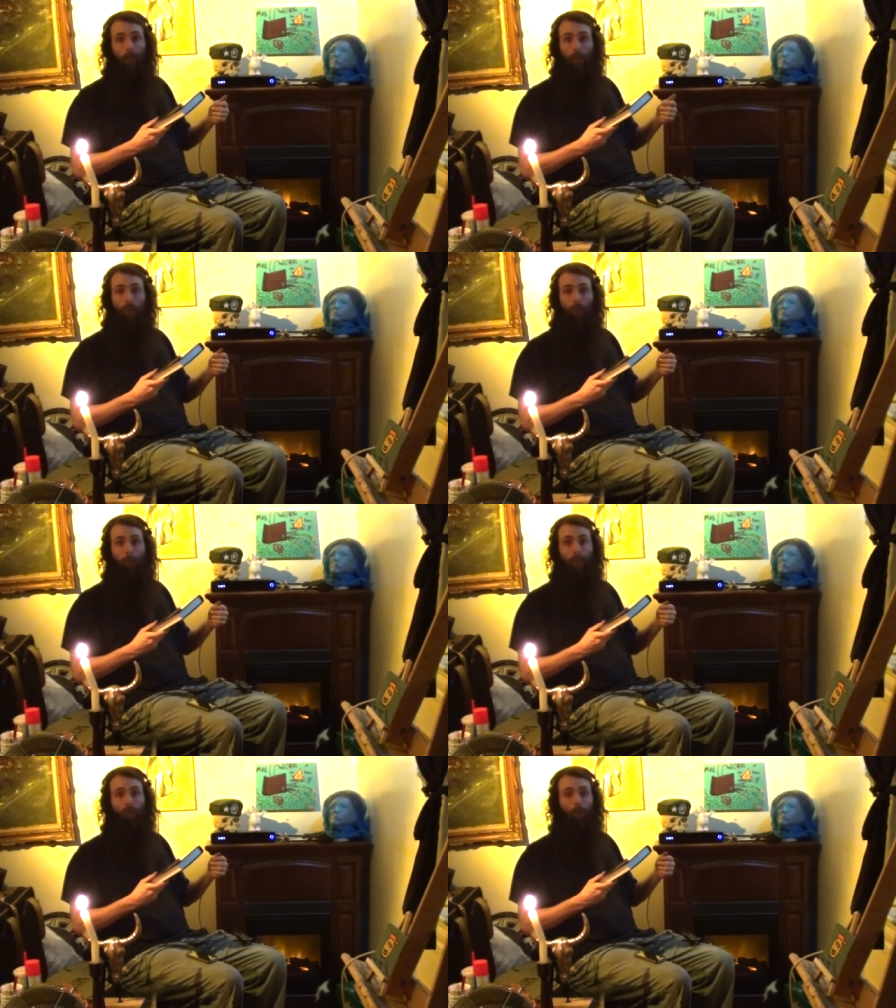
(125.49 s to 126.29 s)
it's a
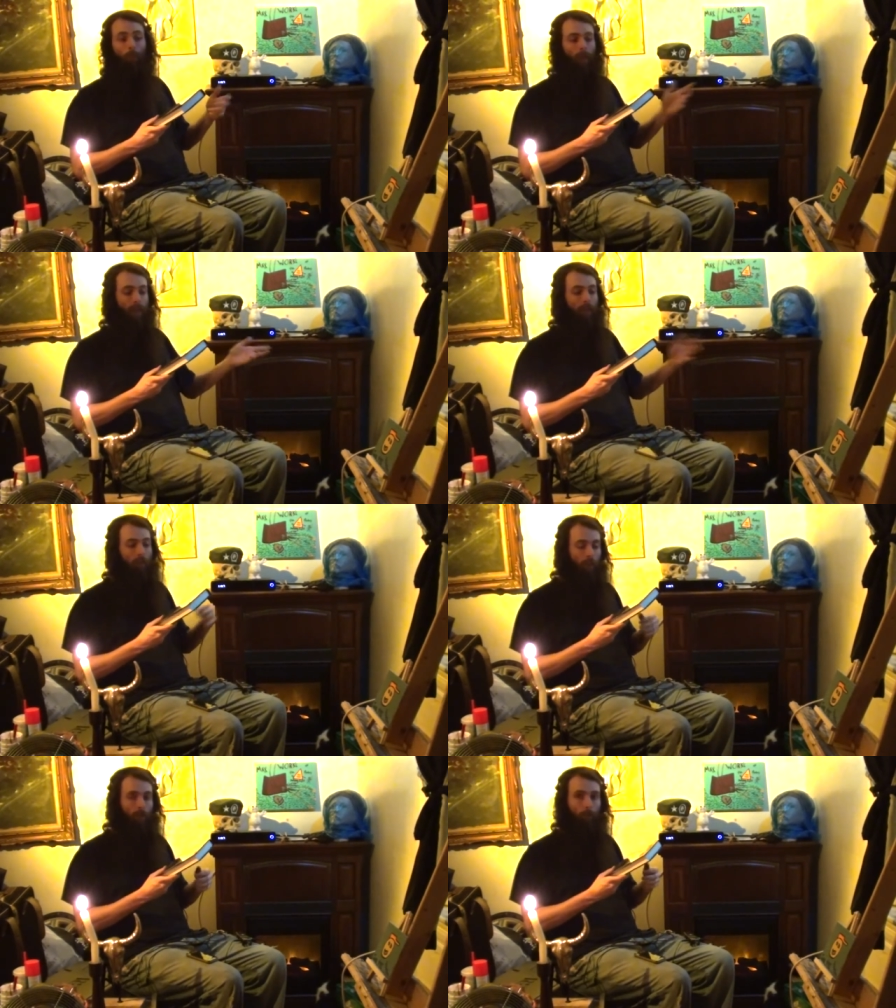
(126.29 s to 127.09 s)
bit of a blanket
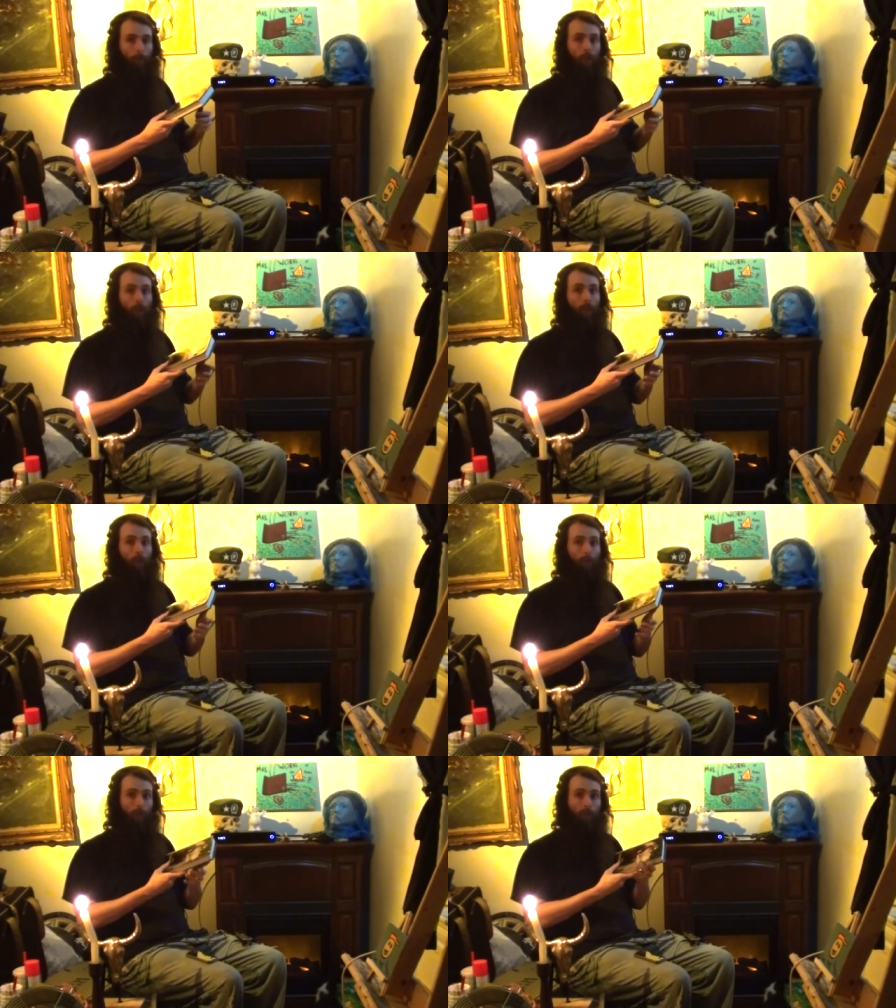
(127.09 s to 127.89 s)
term, but
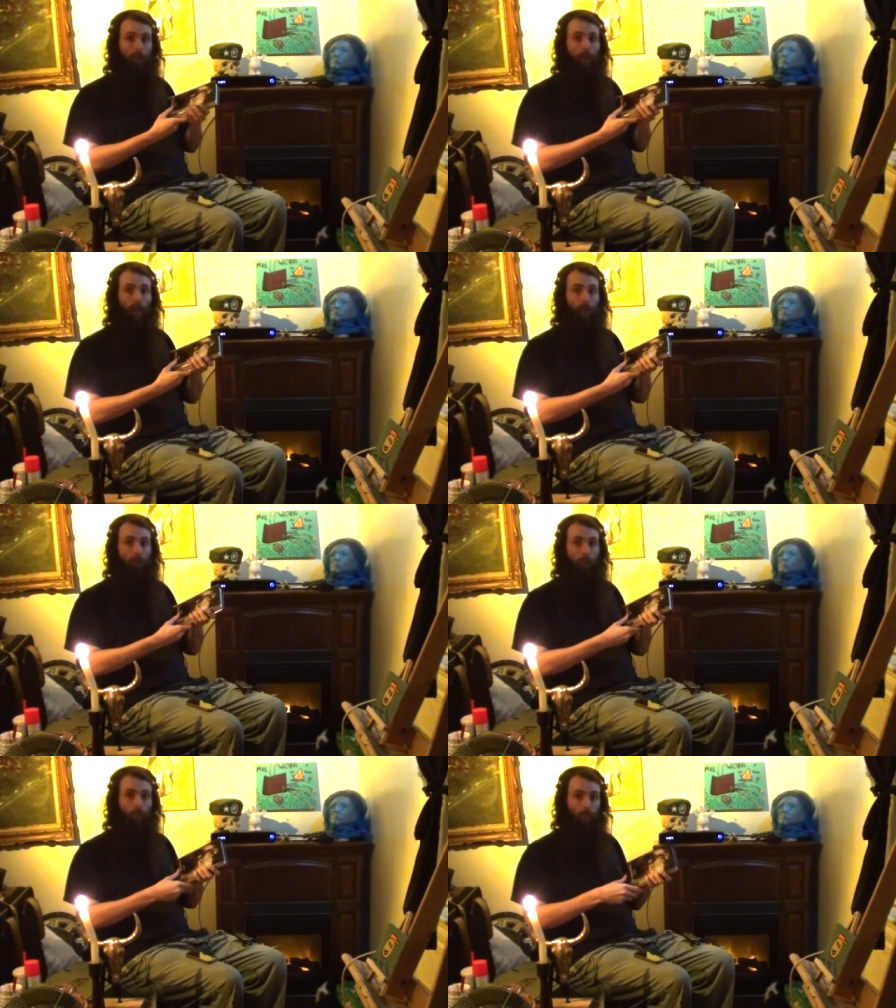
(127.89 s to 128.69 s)
these guys
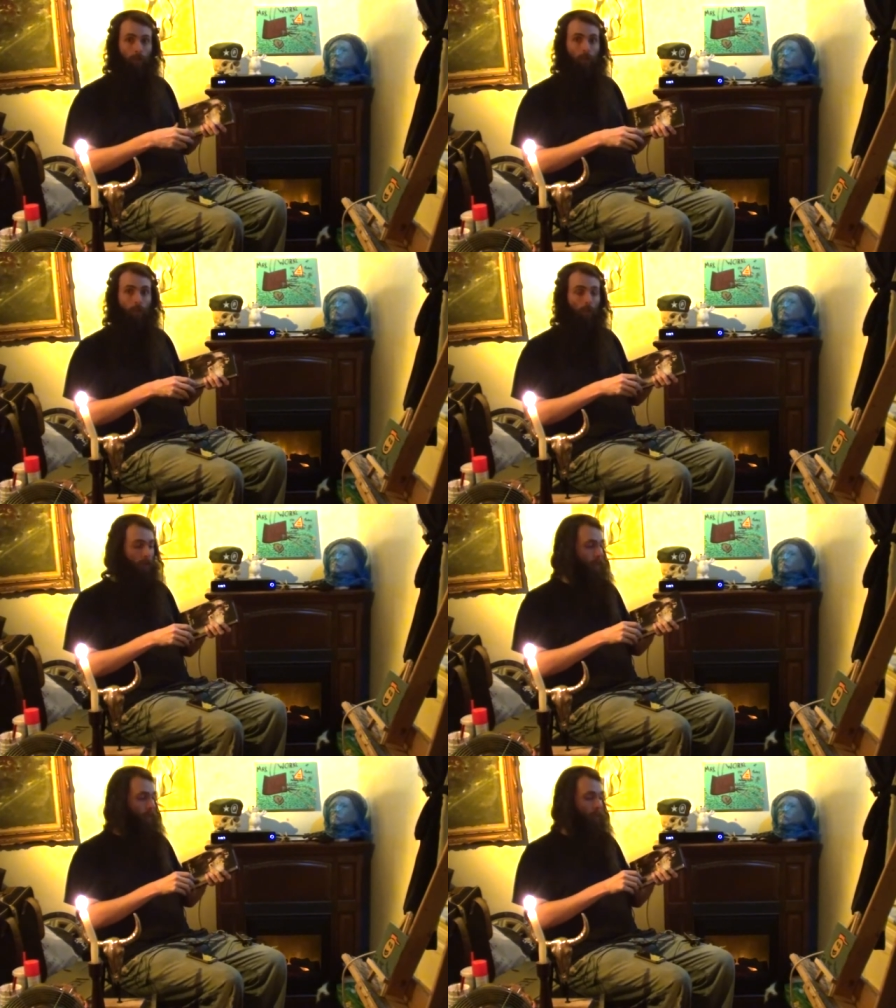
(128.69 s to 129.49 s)
for sure
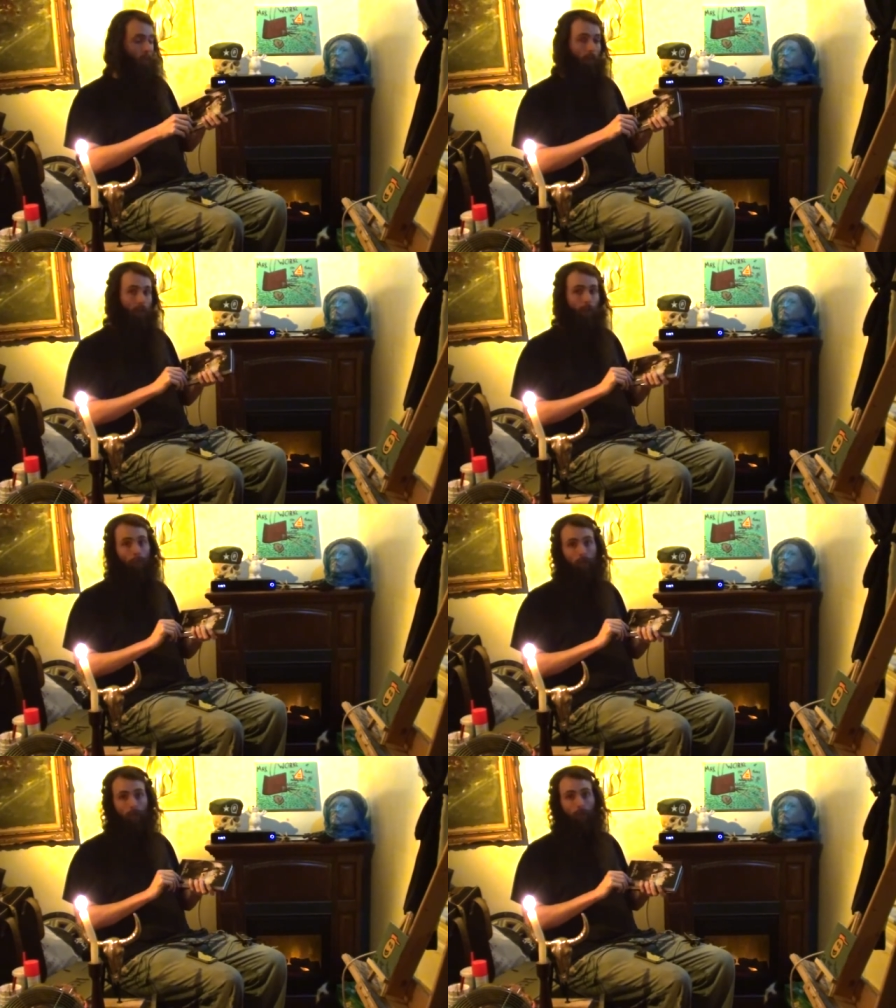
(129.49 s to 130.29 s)
are working
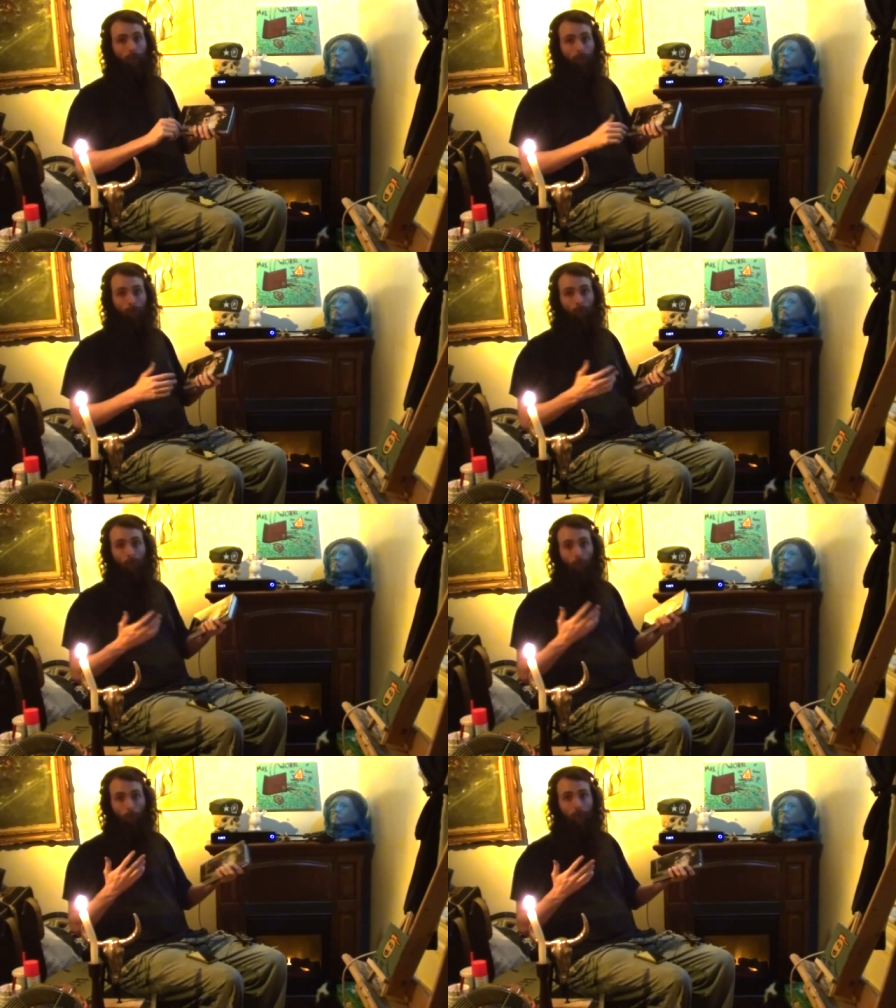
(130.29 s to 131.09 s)
within
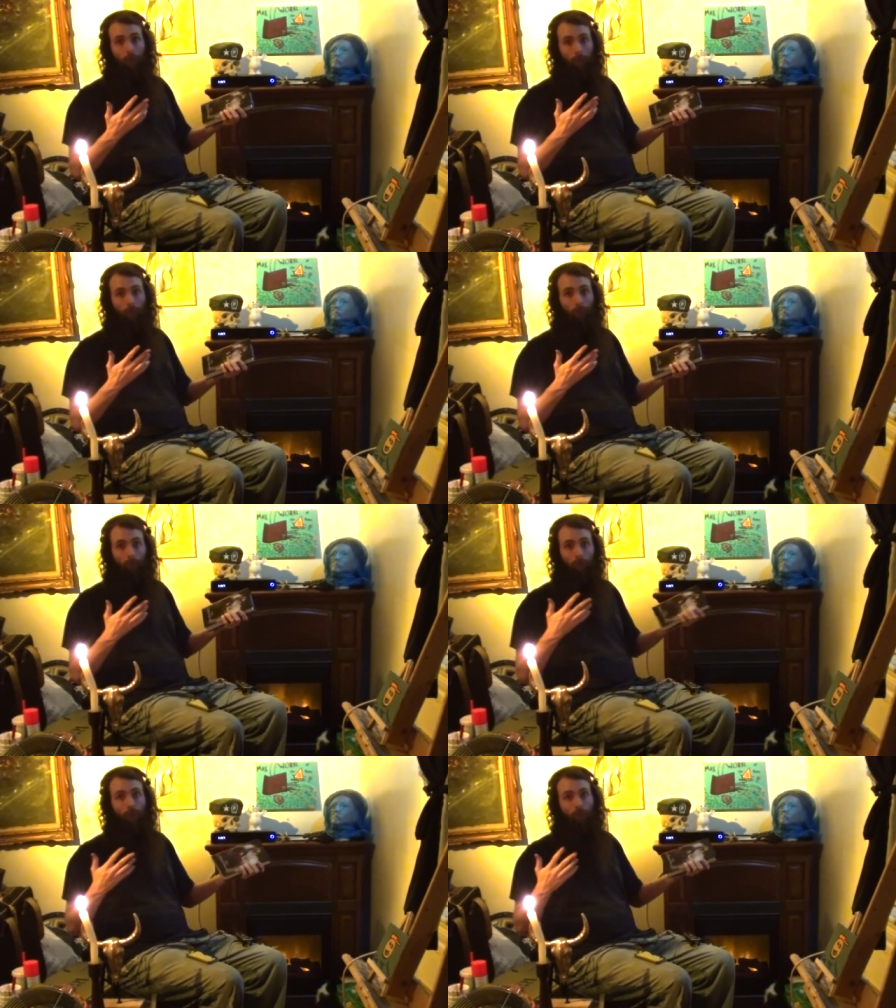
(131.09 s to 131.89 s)
the weird
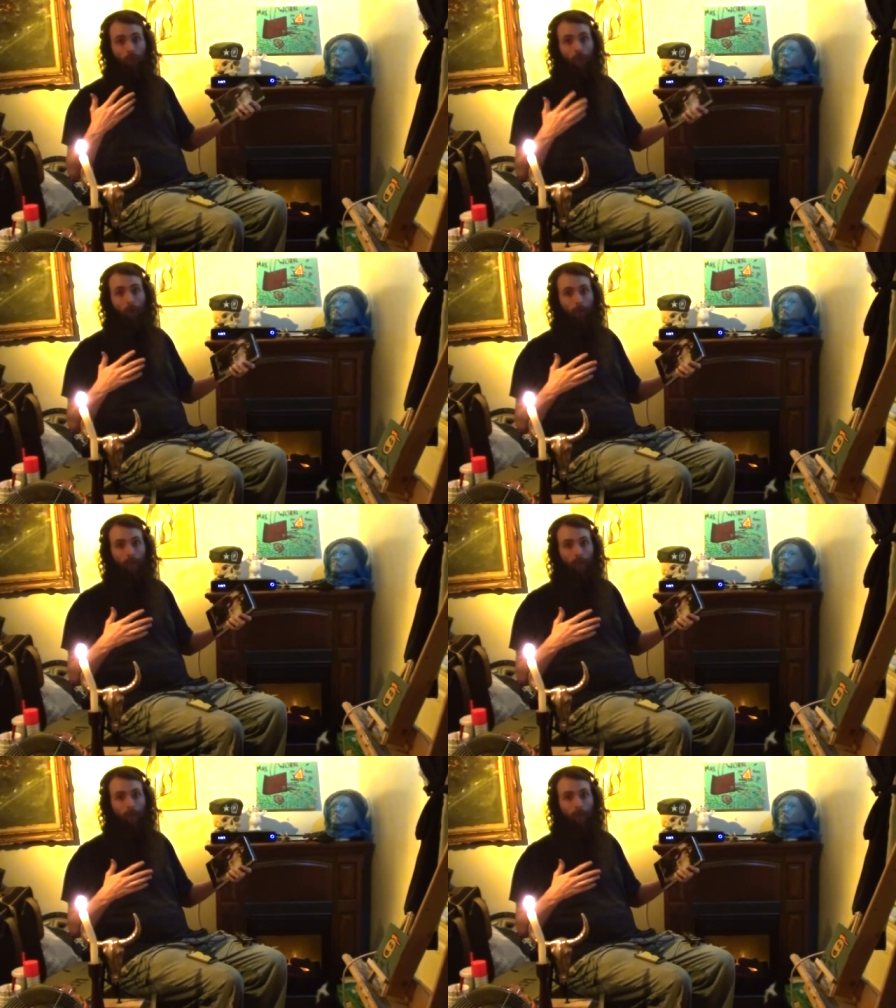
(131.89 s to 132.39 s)
fiction genre.